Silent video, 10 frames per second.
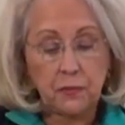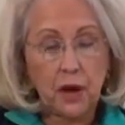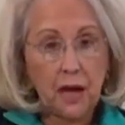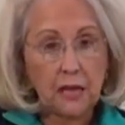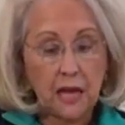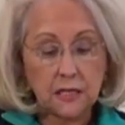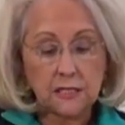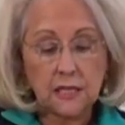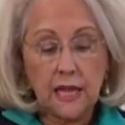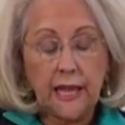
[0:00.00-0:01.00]

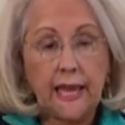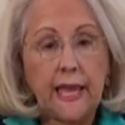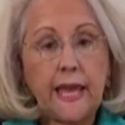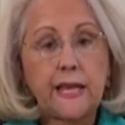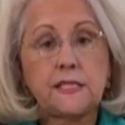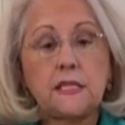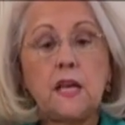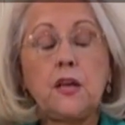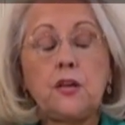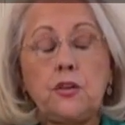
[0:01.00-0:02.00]
products is
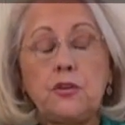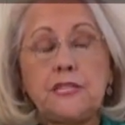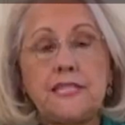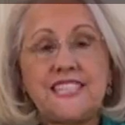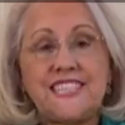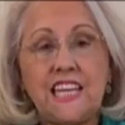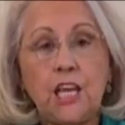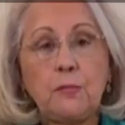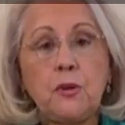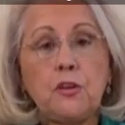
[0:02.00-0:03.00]
you can
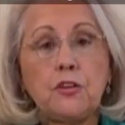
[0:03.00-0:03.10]
steam